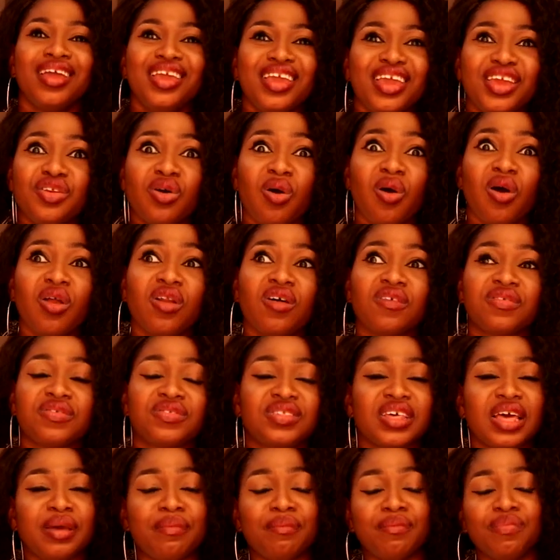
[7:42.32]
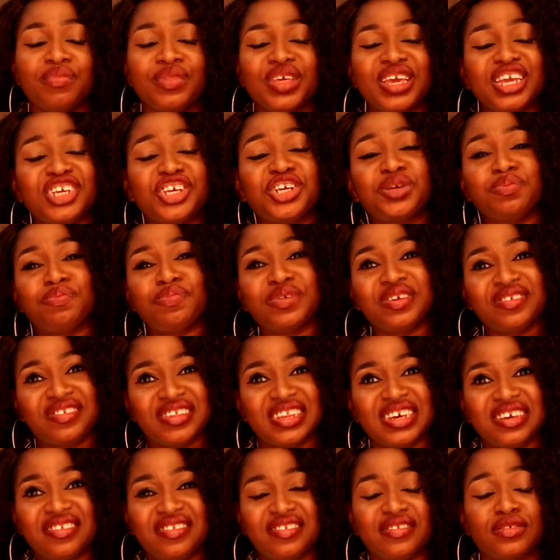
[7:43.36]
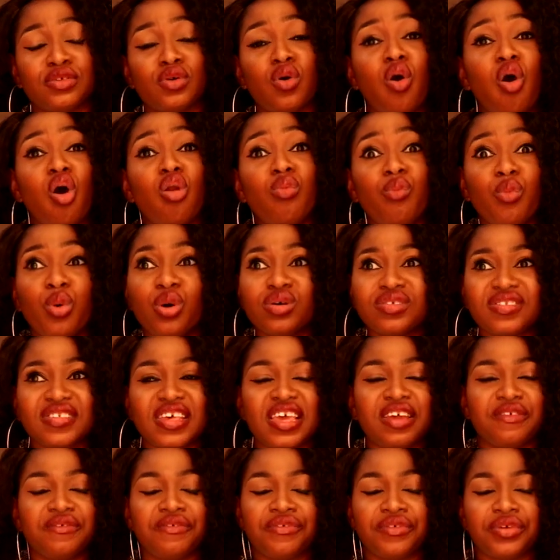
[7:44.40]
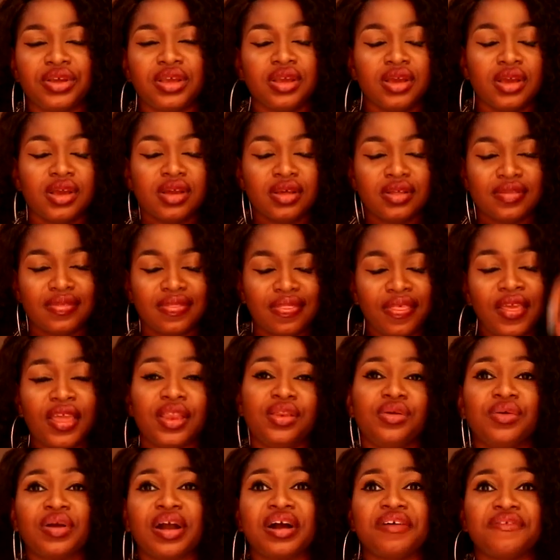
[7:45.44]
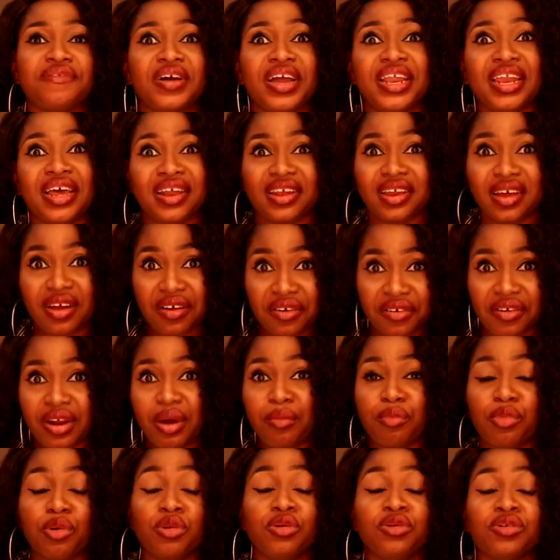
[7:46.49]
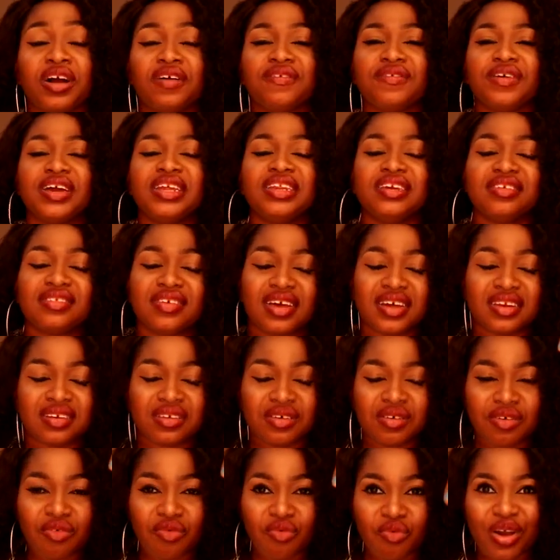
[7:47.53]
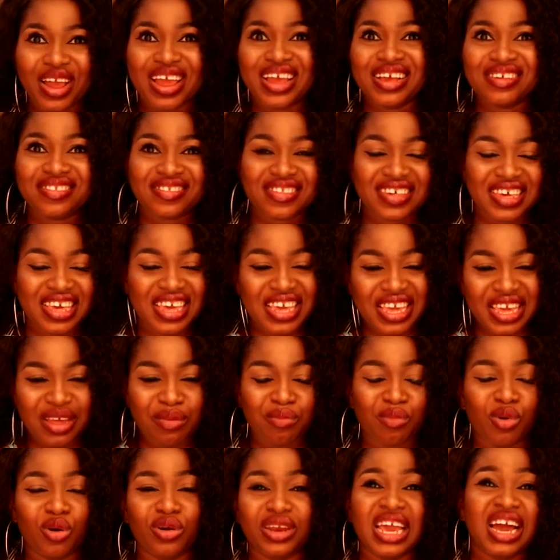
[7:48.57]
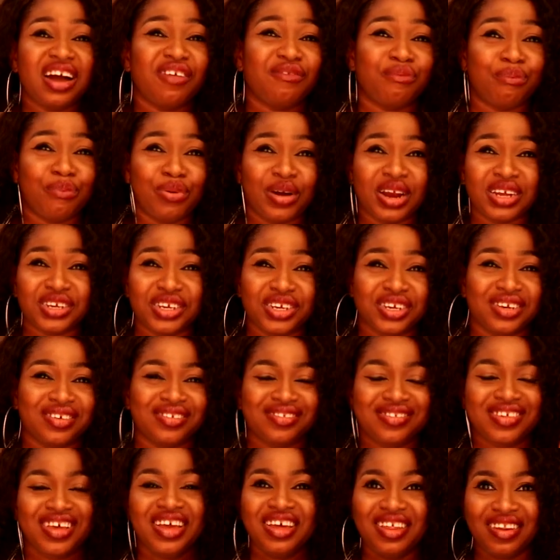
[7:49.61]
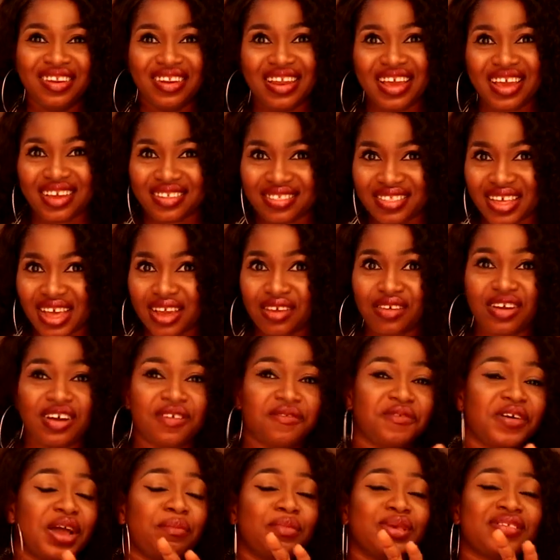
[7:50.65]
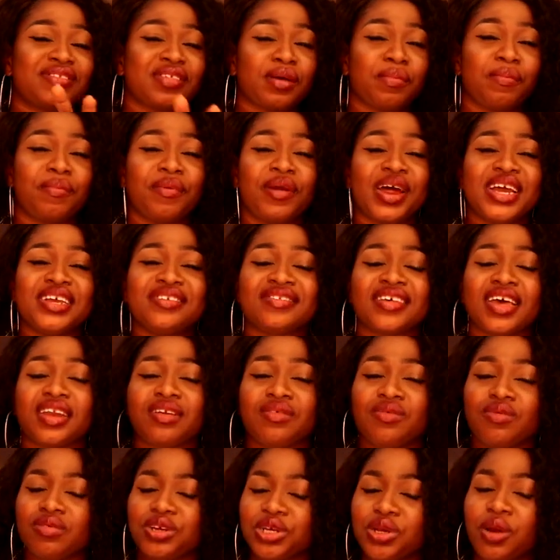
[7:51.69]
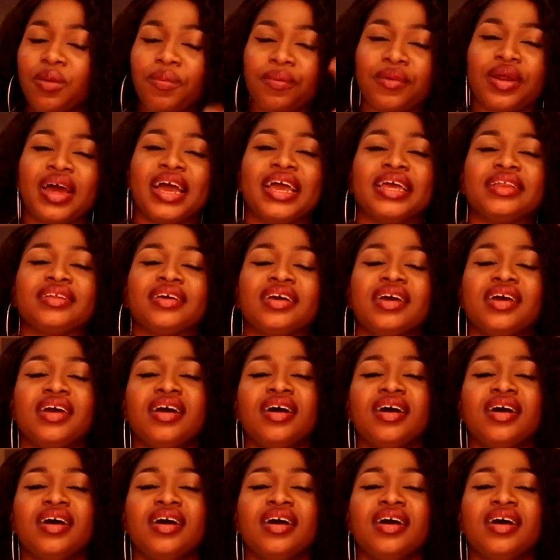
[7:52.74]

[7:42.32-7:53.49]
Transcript: In all of them, each business is almost every thing you can find at Accra Mall, you can find it at West Hill Mall. They have branches like that. You can find Mr Price at ShopRite.